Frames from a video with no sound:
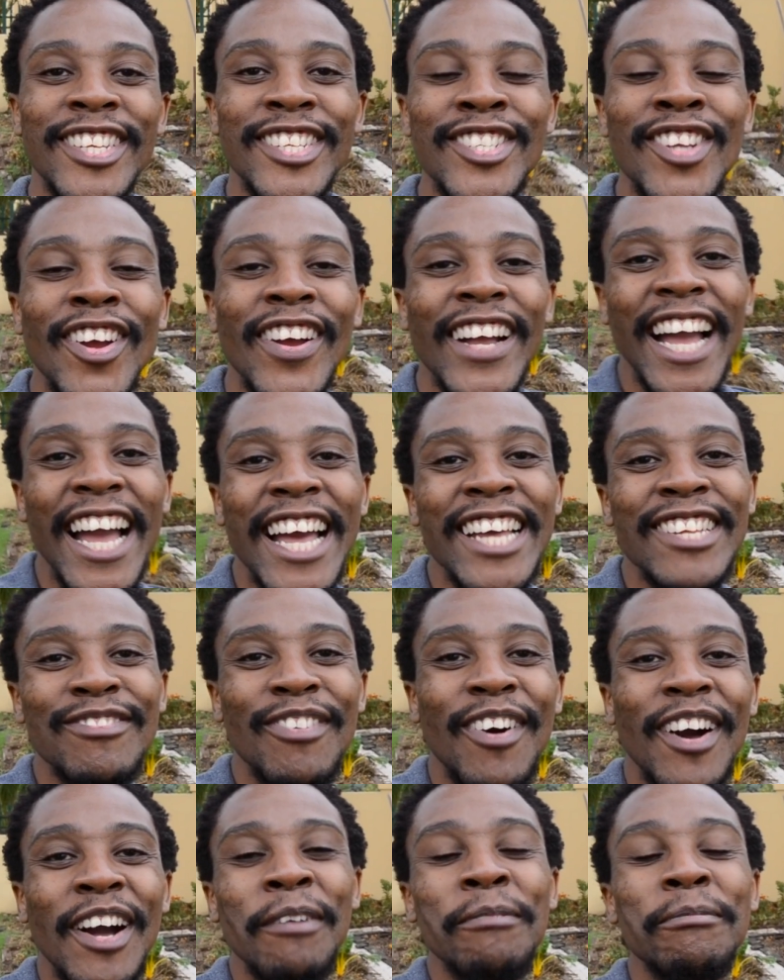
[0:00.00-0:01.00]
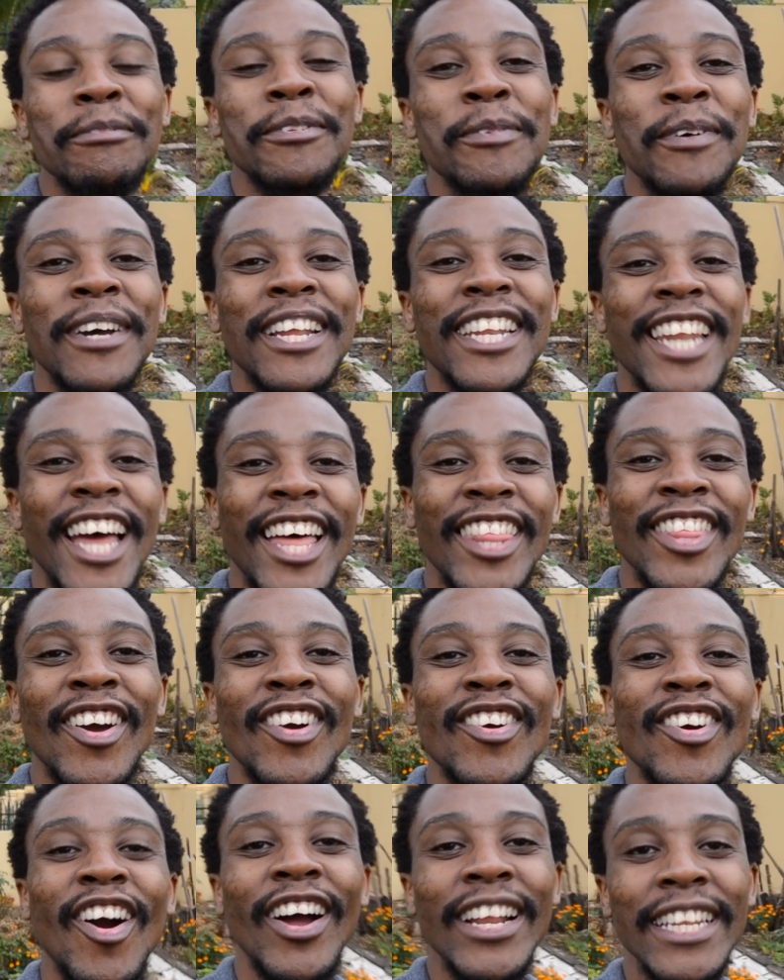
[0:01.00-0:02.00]
Sure guys, welcome to another
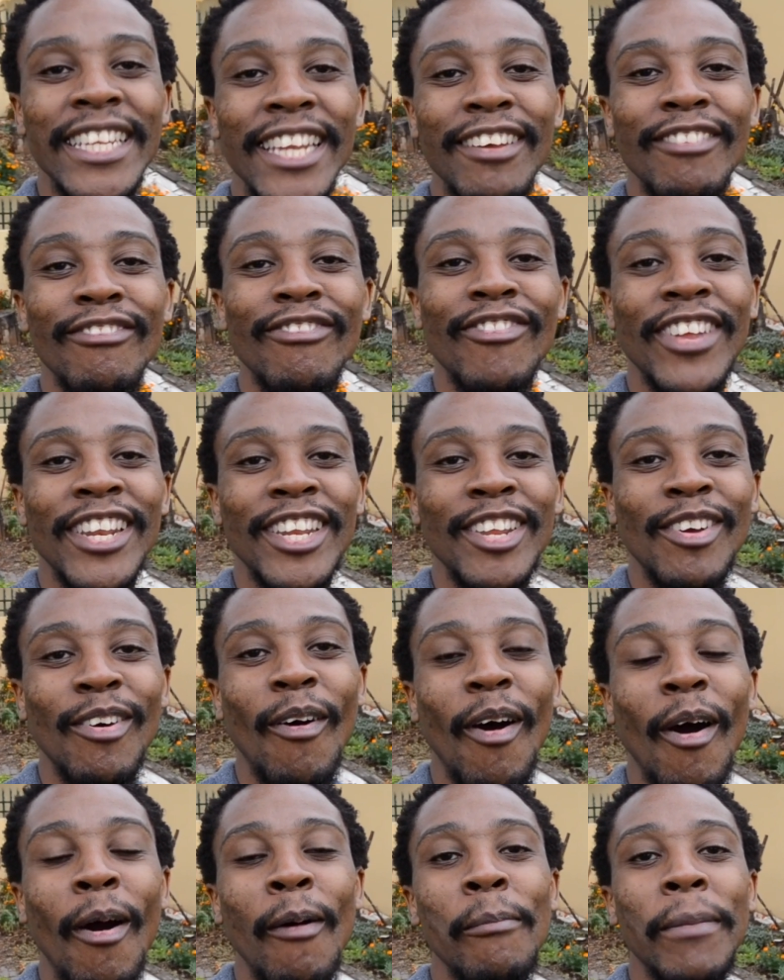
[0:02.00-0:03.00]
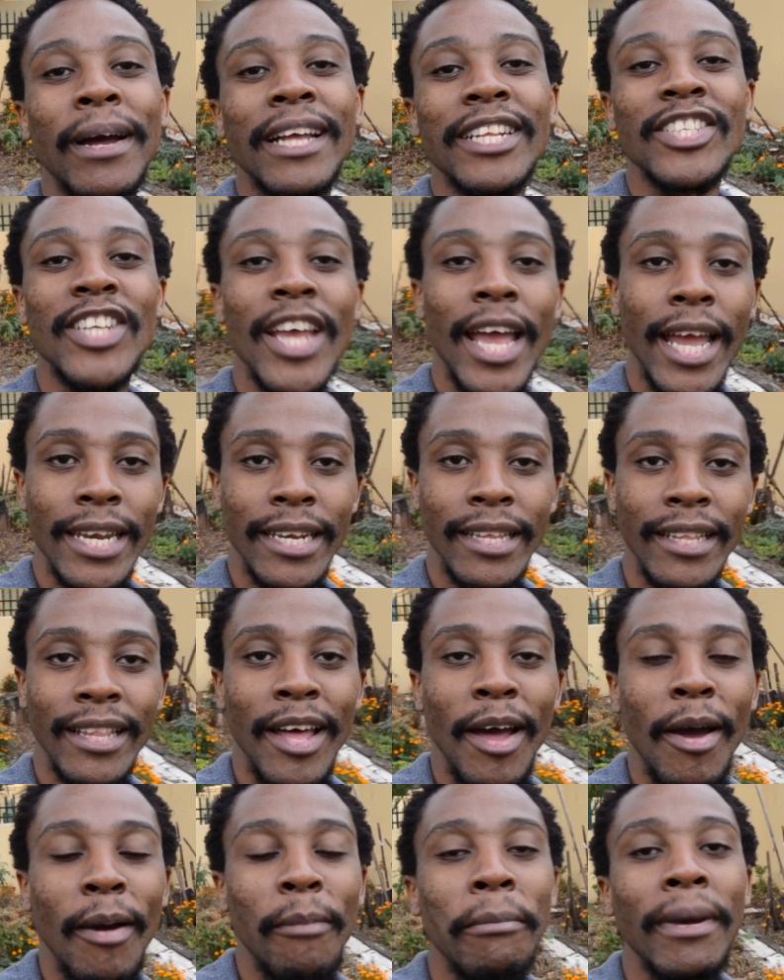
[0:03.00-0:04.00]
gardening video on my channel.
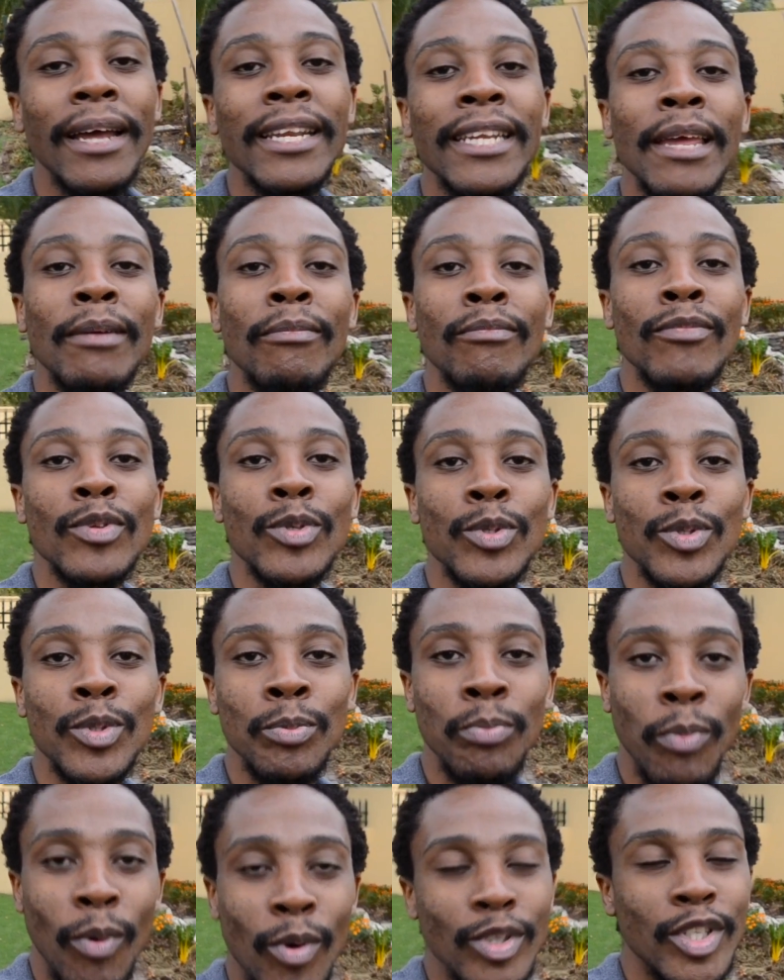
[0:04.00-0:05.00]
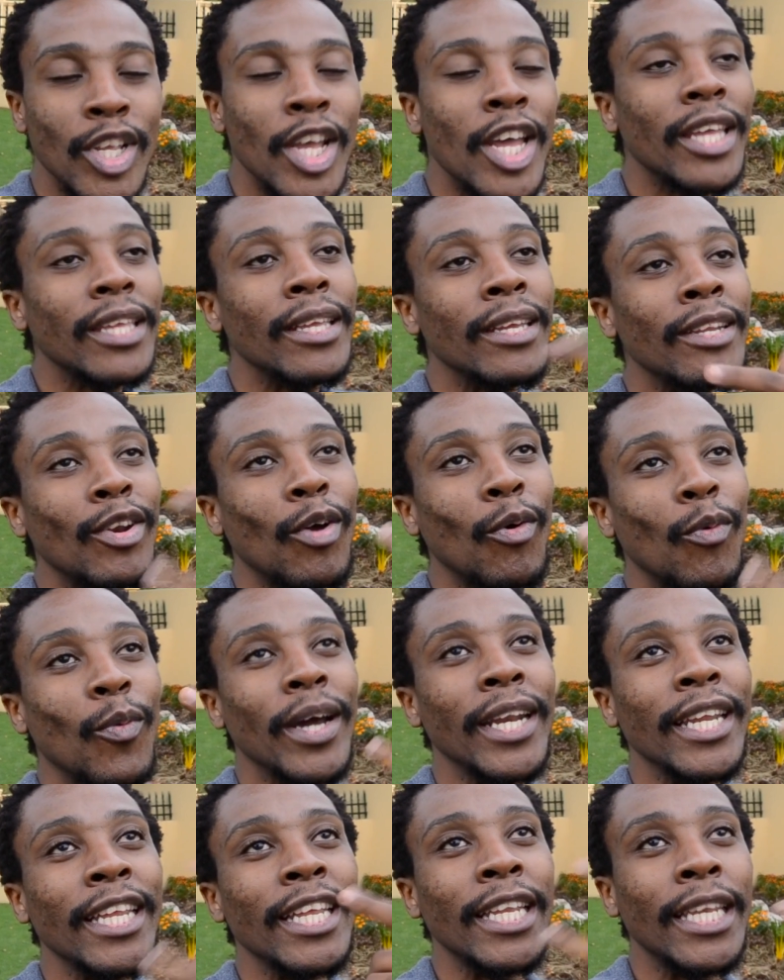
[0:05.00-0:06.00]
My name is Spunks. You know
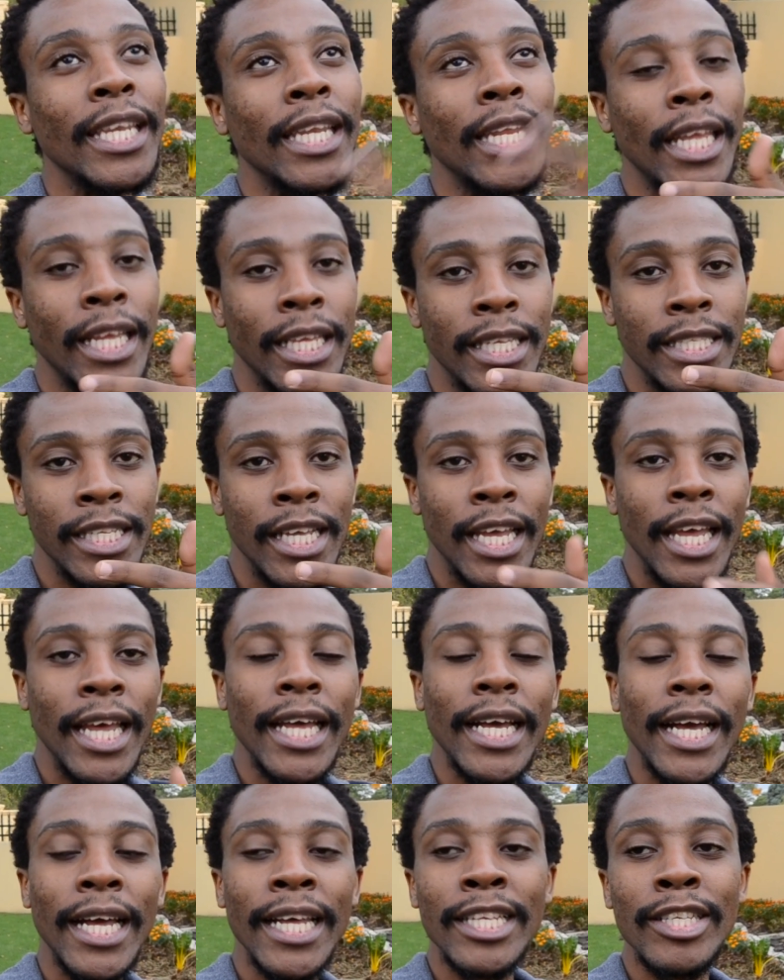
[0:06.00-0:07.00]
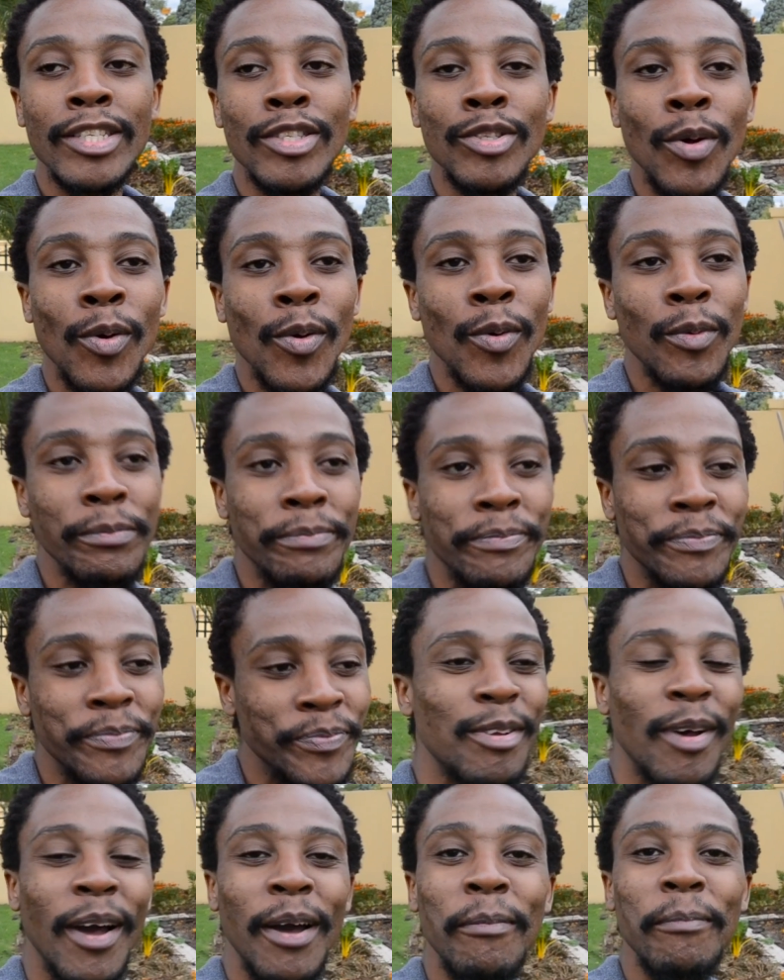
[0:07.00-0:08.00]
what it is, guys. So
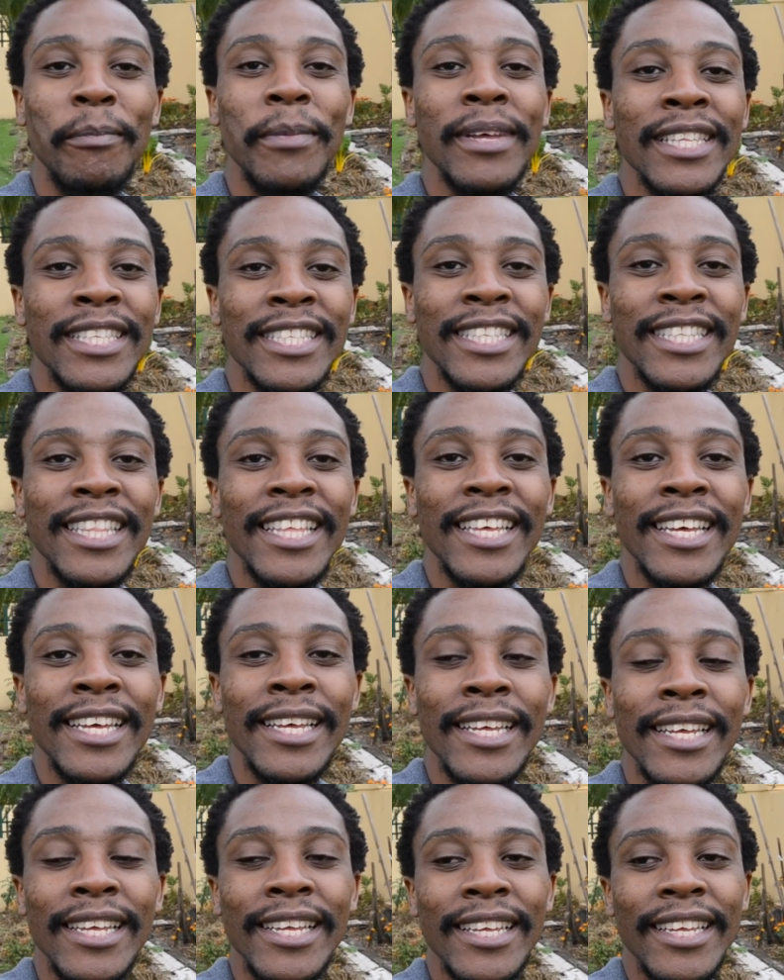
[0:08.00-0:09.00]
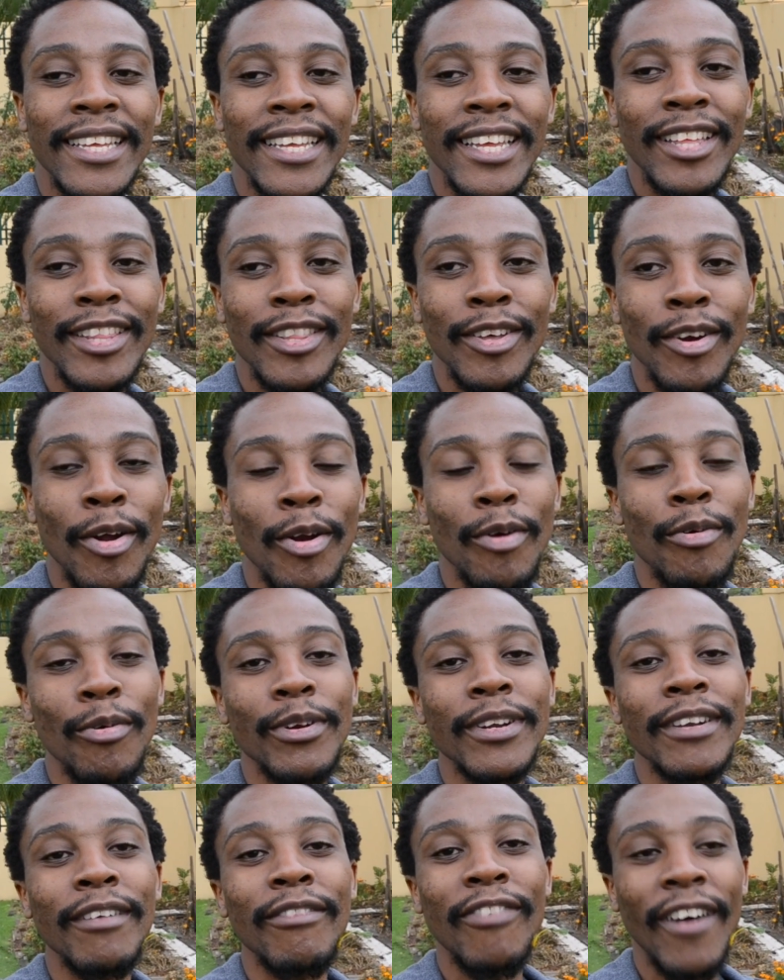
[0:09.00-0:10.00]
amidst the
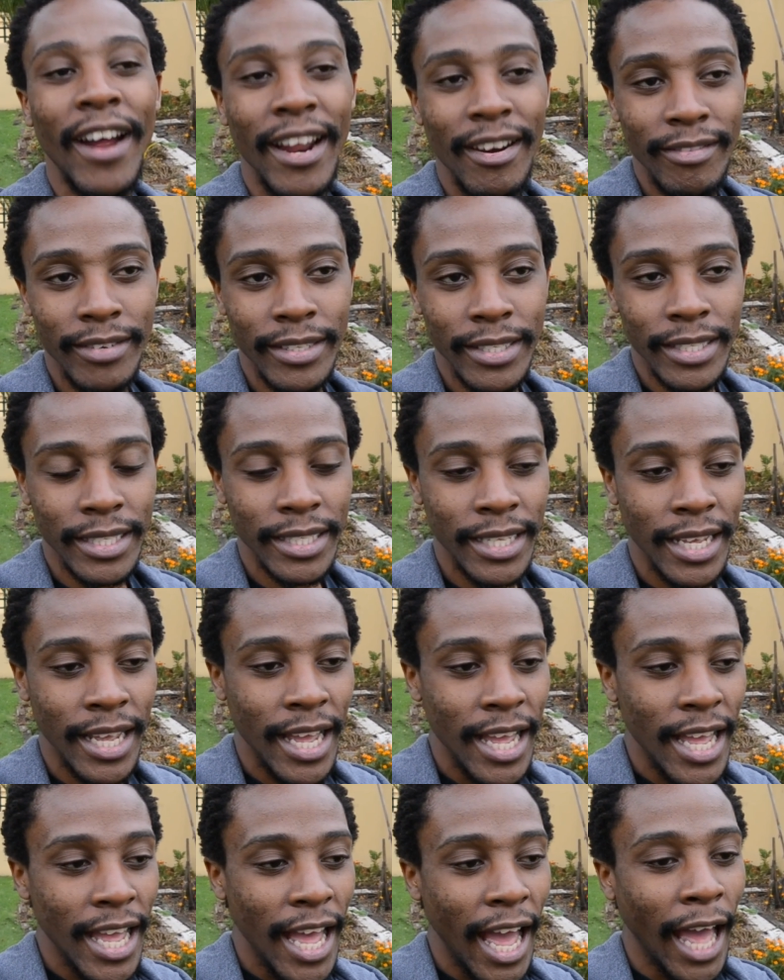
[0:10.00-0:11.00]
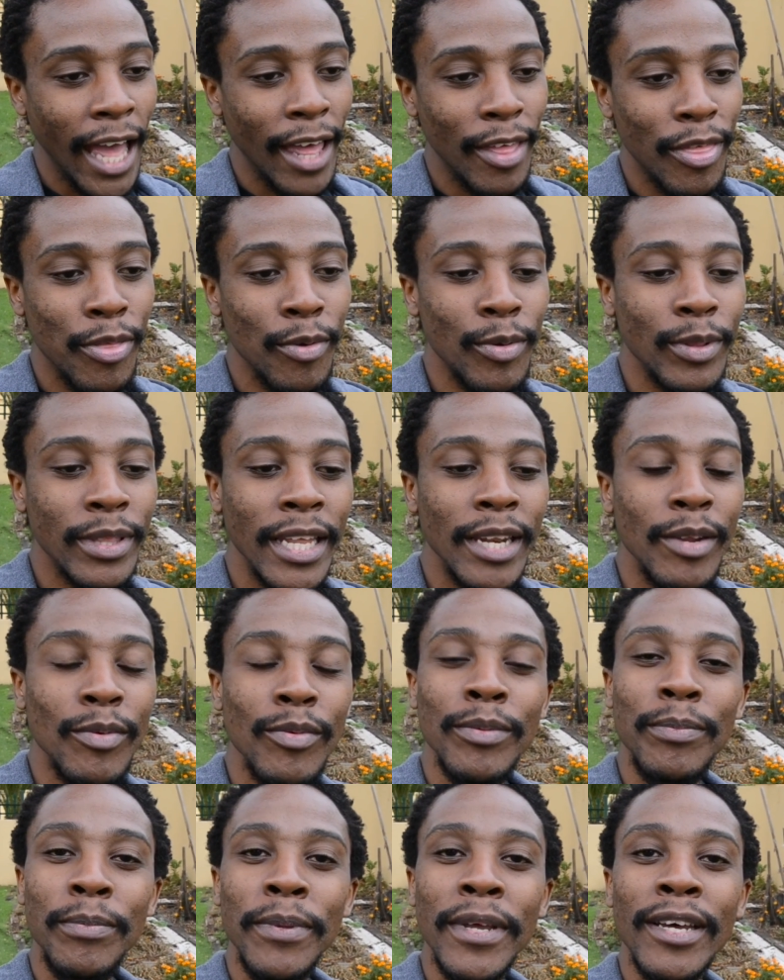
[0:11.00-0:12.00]
coronavirus, I thought that it
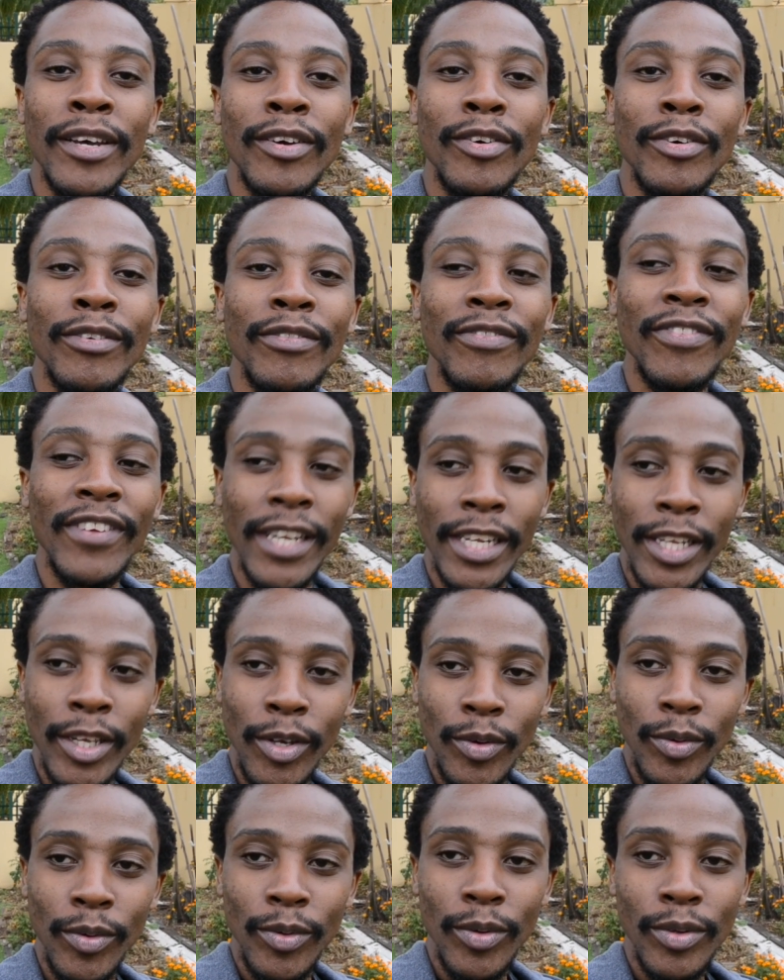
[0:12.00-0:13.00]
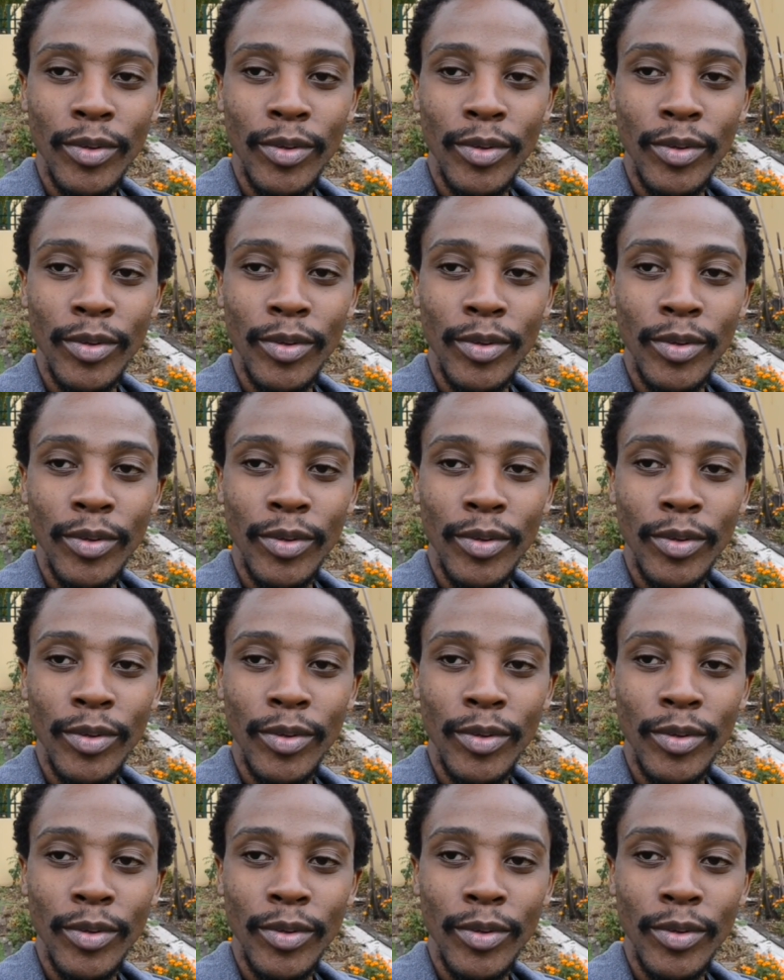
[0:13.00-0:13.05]
would be a good video